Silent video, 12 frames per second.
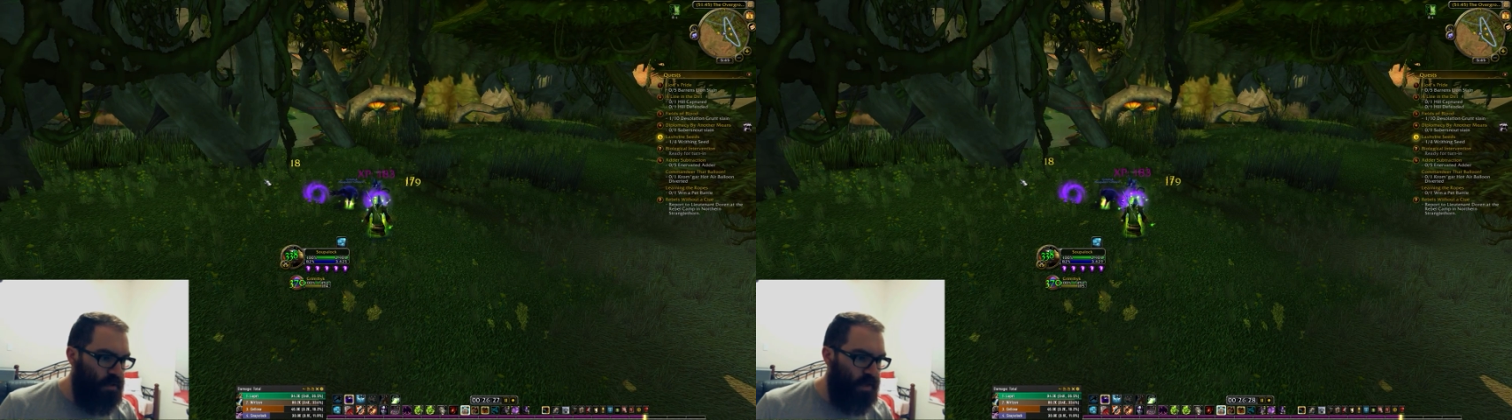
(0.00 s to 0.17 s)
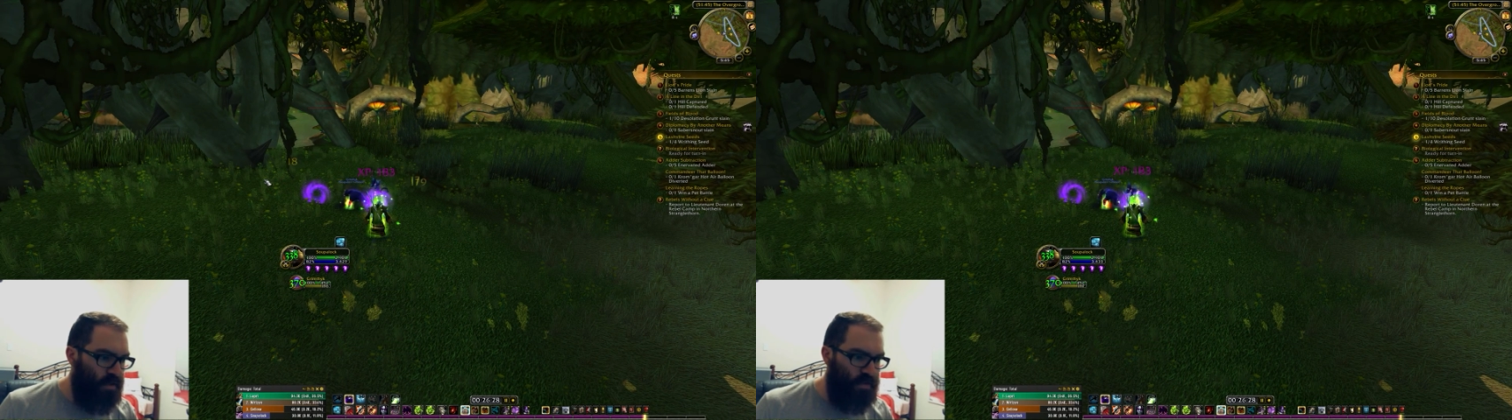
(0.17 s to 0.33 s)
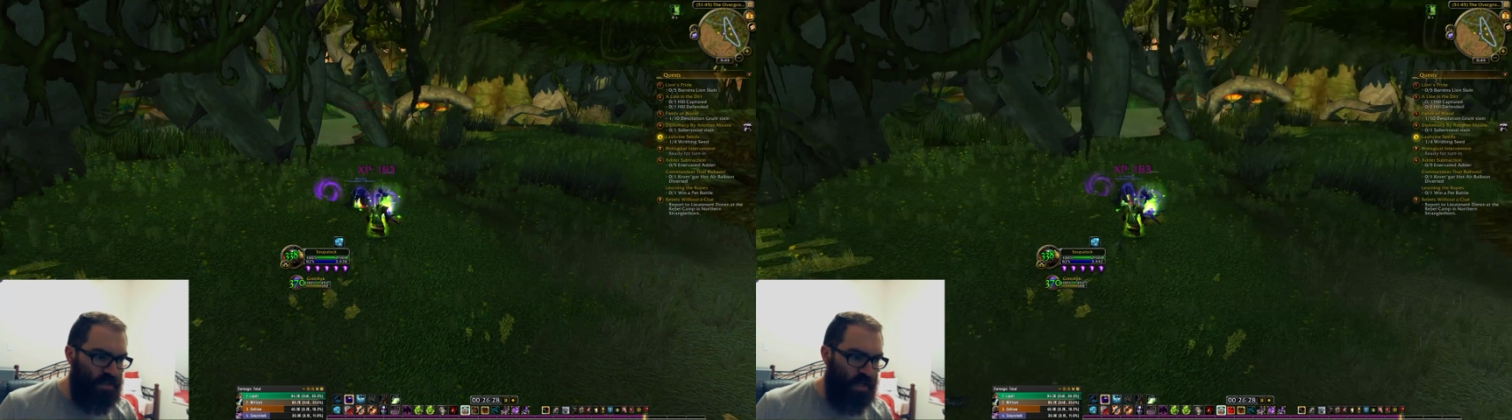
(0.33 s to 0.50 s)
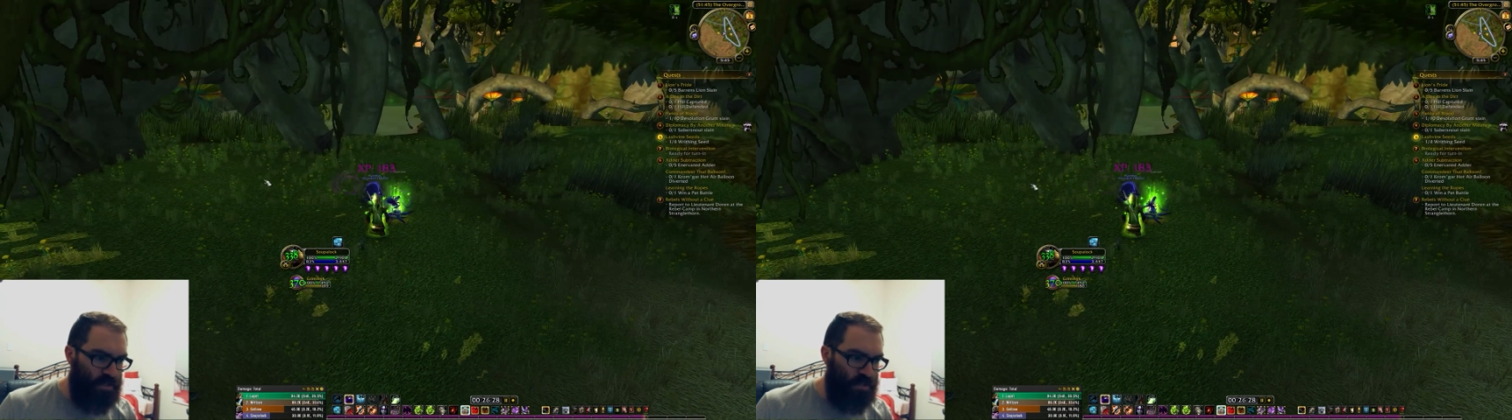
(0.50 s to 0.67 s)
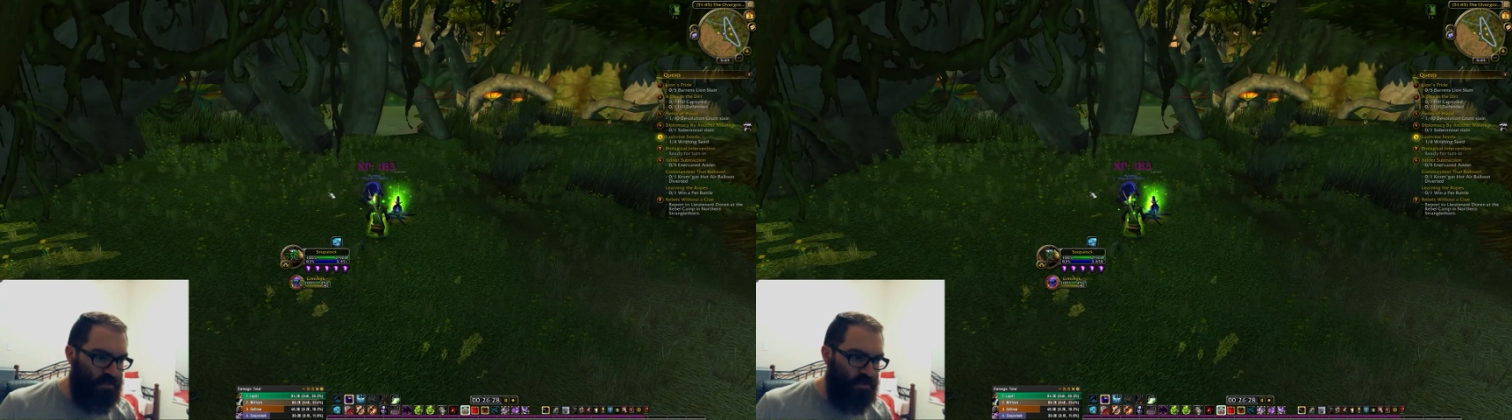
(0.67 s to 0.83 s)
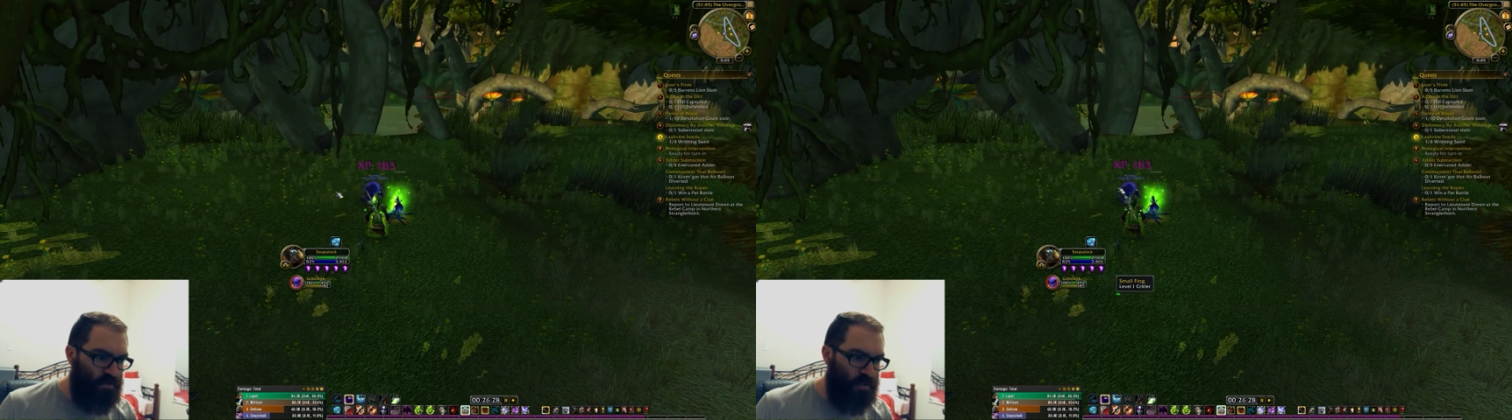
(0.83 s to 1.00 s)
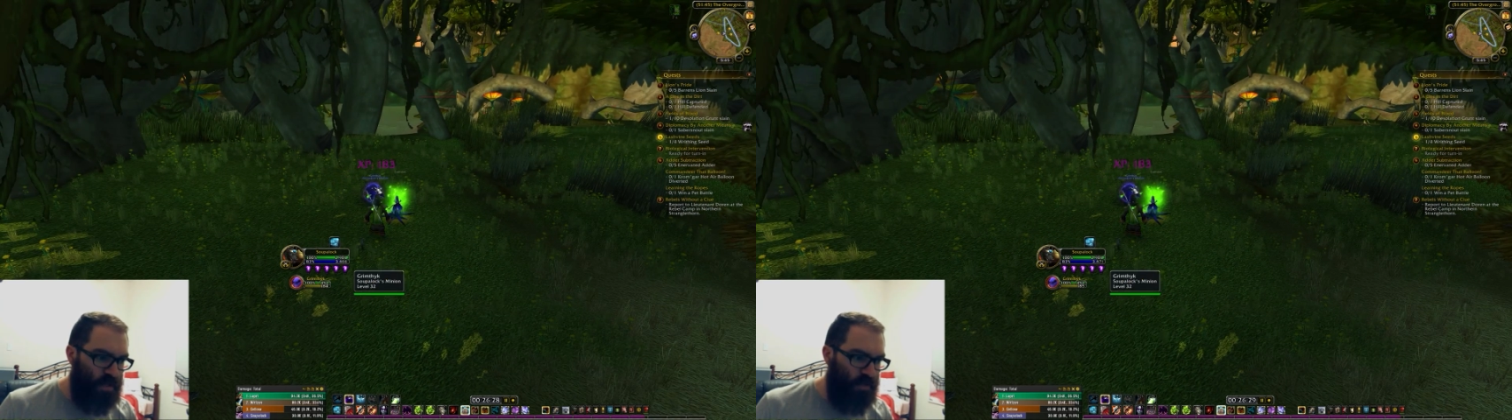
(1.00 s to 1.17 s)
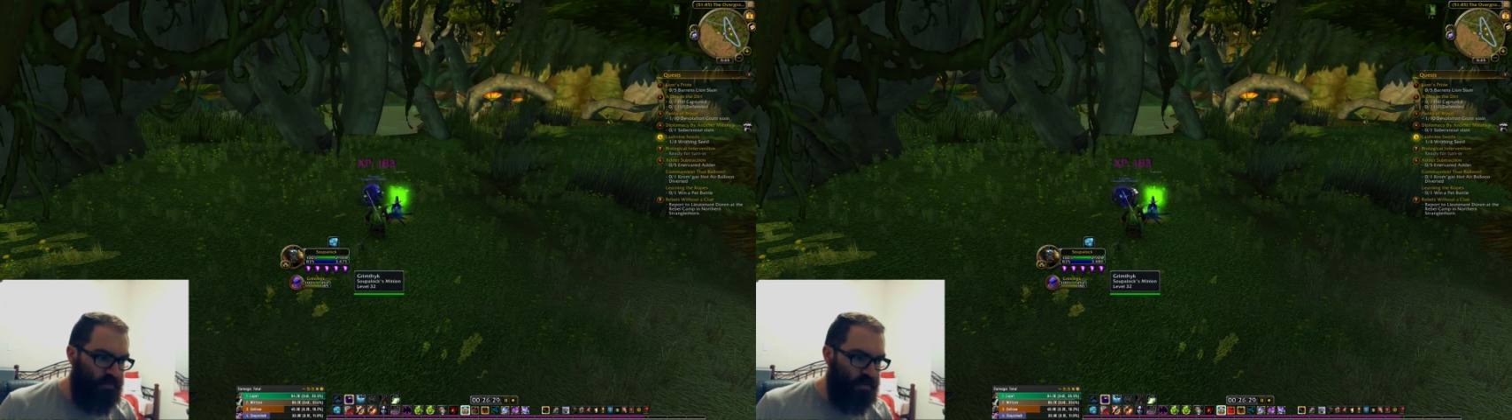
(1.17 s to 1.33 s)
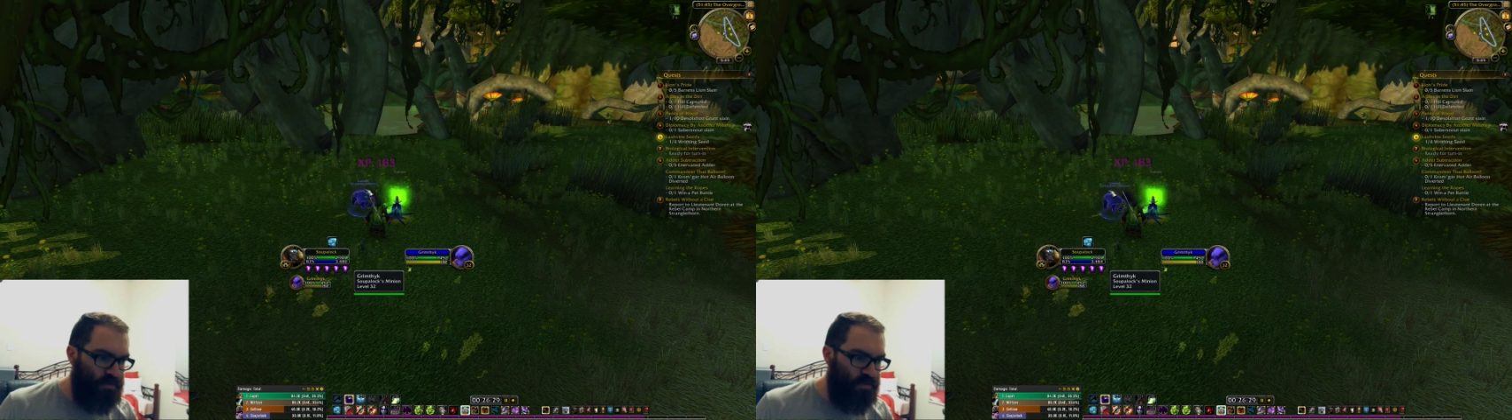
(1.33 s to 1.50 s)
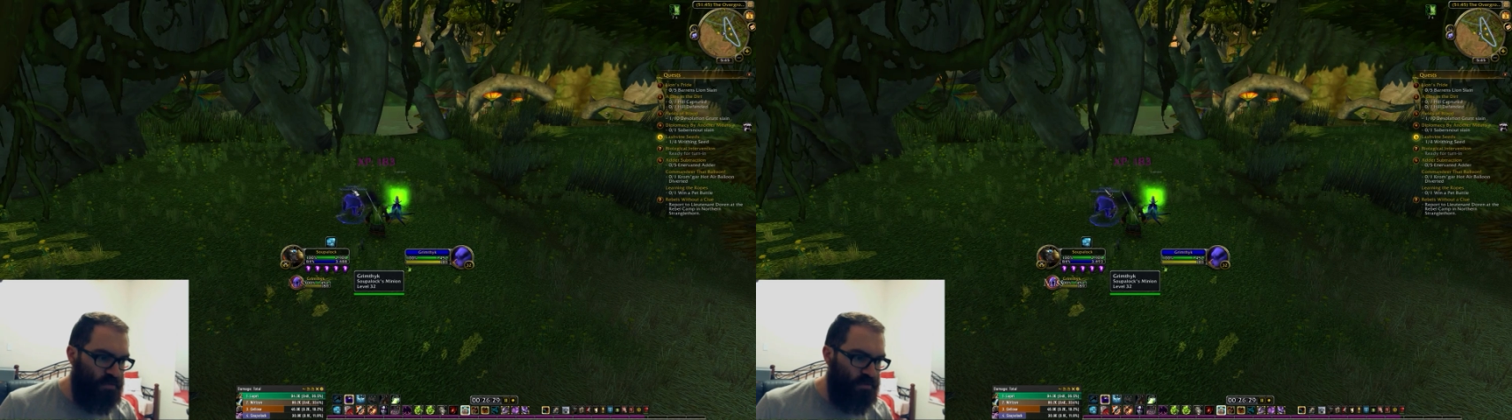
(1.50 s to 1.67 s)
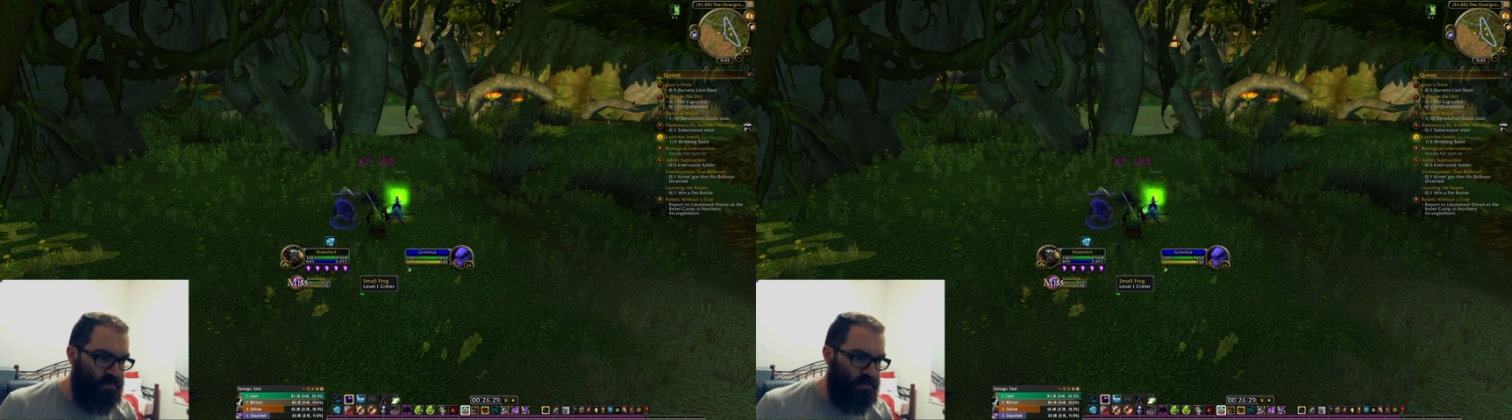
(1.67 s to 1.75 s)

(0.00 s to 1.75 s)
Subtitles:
if that's actually true, but it kind of feels true.